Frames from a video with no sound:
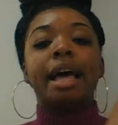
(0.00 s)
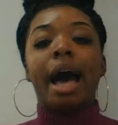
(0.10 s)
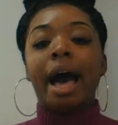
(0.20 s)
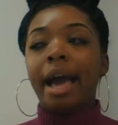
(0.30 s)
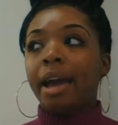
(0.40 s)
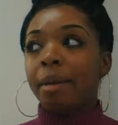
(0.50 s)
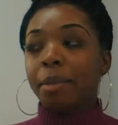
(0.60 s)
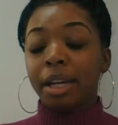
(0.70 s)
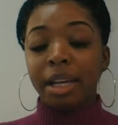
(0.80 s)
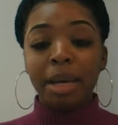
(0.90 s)
I am
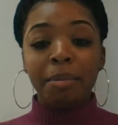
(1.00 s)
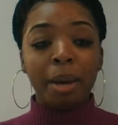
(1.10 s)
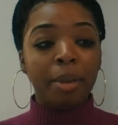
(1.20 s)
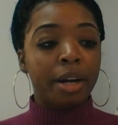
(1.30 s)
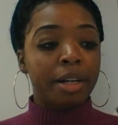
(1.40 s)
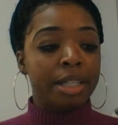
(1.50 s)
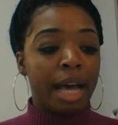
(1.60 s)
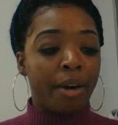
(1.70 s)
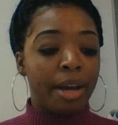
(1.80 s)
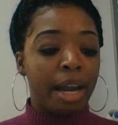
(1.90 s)
gonna keep my markers
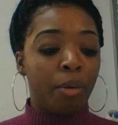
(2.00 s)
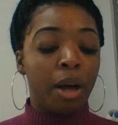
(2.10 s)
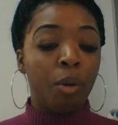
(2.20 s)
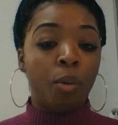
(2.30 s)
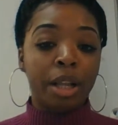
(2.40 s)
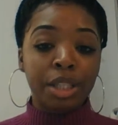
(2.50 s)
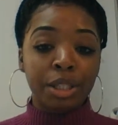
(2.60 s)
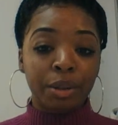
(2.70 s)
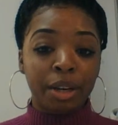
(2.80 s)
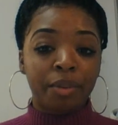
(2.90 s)
out, and I want one
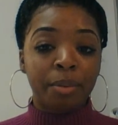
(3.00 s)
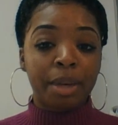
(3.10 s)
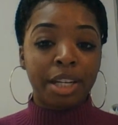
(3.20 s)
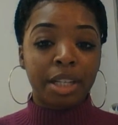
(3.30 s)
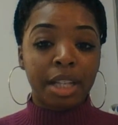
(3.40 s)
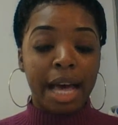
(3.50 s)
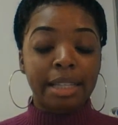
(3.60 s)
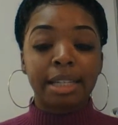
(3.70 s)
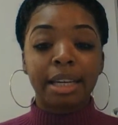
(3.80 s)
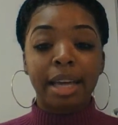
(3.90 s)
student from each
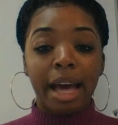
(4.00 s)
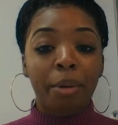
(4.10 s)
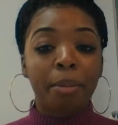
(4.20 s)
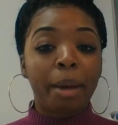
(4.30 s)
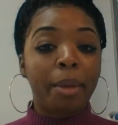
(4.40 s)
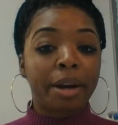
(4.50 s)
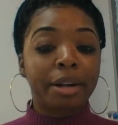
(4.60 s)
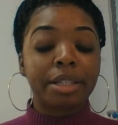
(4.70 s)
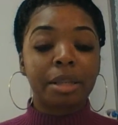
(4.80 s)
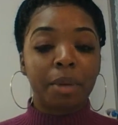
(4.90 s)
class to count my
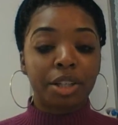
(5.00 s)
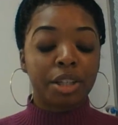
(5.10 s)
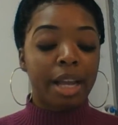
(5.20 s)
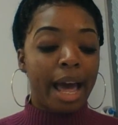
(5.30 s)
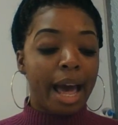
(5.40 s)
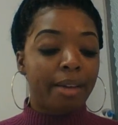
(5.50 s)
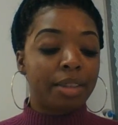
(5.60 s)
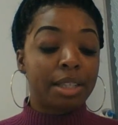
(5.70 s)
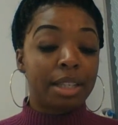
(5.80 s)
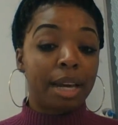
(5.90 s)
markers to make sure that I have
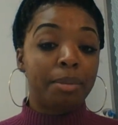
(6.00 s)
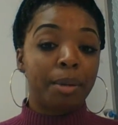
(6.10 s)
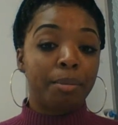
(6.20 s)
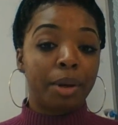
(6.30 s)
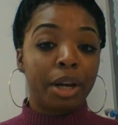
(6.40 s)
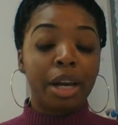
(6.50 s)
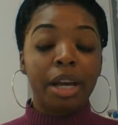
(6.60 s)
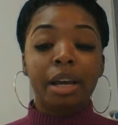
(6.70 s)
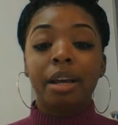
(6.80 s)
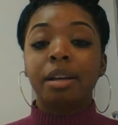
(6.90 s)
the same number
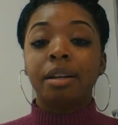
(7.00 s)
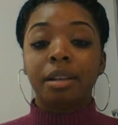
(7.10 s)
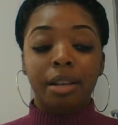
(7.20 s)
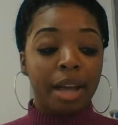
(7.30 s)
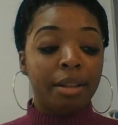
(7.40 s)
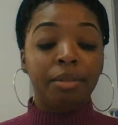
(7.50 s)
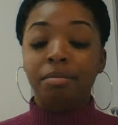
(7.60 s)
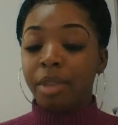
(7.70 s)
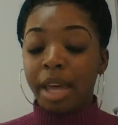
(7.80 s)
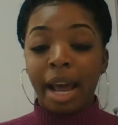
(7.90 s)

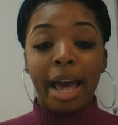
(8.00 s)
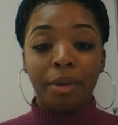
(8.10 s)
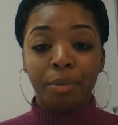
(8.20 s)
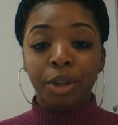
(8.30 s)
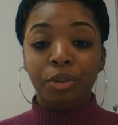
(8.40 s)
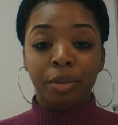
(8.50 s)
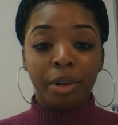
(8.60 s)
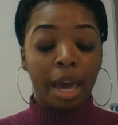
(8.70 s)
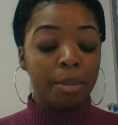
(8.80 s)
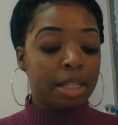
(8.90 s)
that I had when you
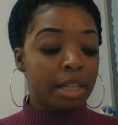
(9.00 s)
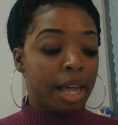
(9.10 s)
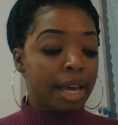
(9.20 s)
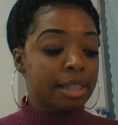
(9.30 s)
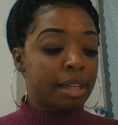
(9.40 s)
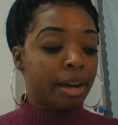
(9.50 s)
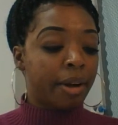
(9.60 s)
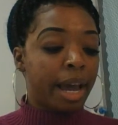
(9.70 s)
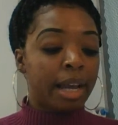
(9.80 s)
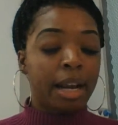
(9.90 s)
came into class, all
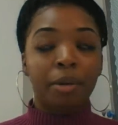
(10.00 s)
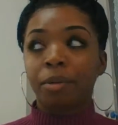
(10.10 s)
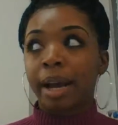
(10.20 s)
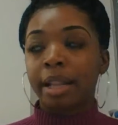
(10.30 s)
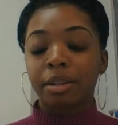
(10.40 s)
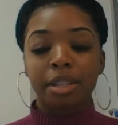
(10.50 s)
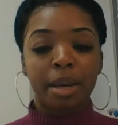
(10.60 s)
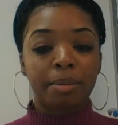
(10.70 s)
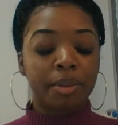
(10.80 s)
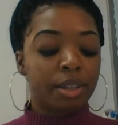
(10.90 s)
right? And I will write those
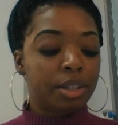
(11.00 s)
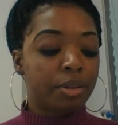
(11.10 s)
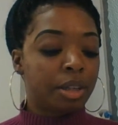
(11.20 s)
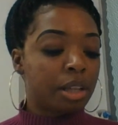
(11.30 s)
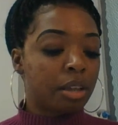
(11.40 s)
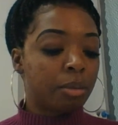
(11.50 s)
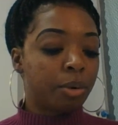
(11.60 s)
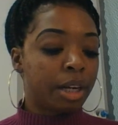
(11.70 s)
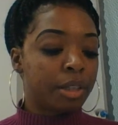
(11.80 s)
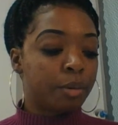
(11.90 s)
names of the students on the
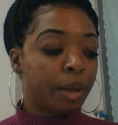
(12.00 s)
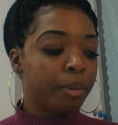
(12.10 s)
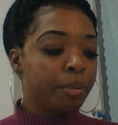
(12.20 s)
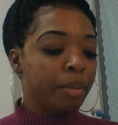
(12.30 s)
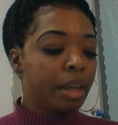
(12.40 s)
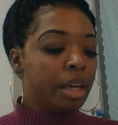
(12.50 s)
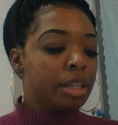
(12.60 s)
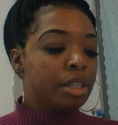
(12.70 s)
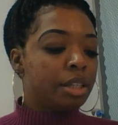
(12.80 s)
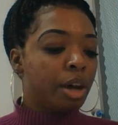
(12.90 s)
board as well.
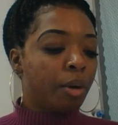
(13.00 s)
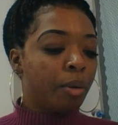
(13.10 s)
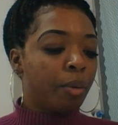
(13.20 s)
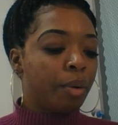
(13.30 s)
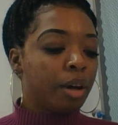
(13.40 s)
So